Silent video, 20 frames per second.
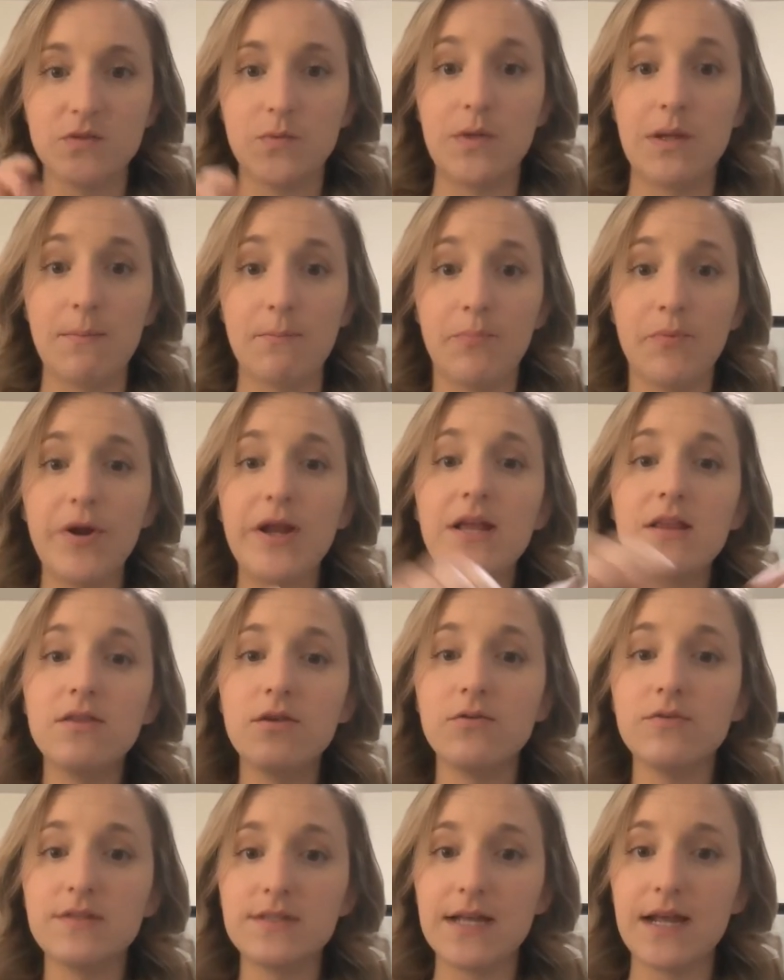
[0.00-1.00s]
We can break
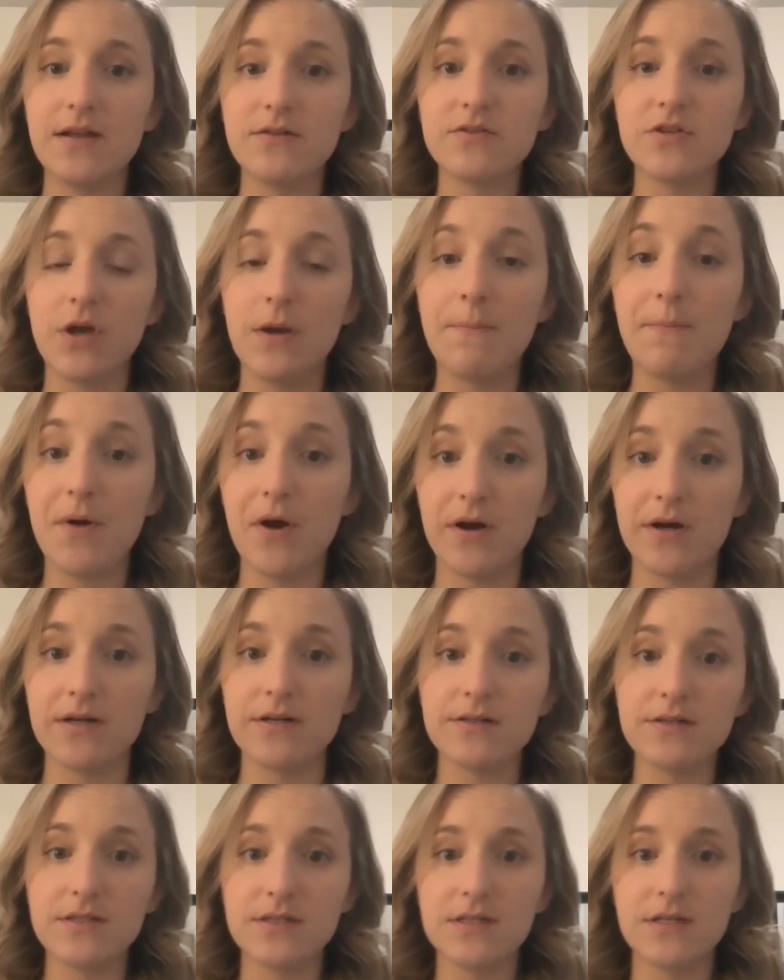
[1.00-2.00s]
those sounds
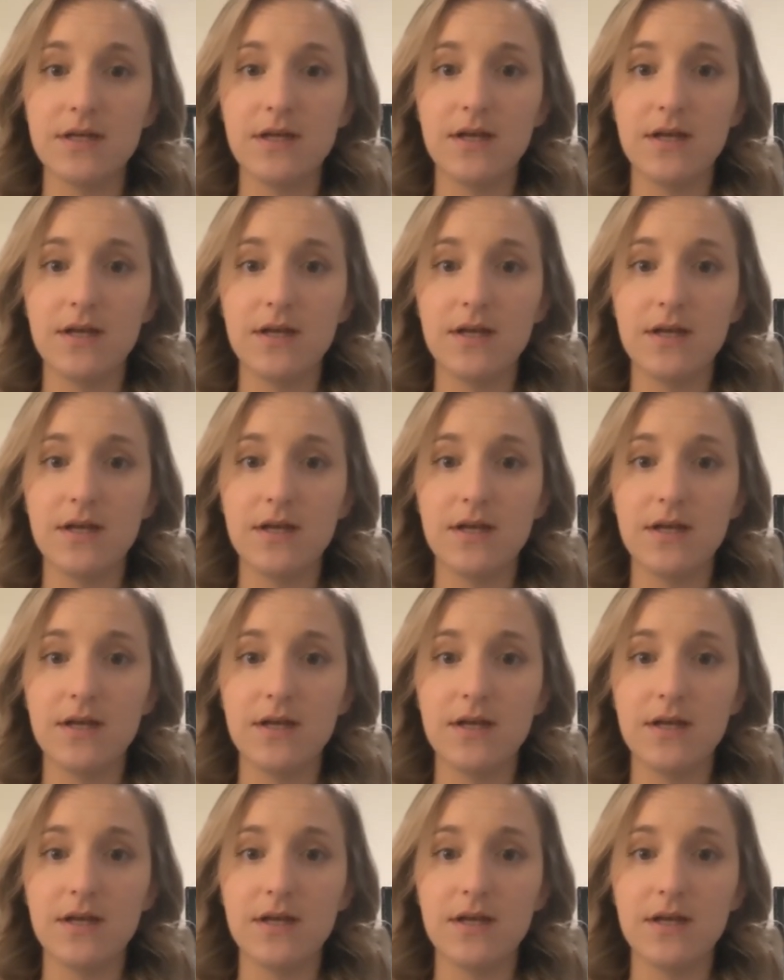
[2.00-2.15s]
apart.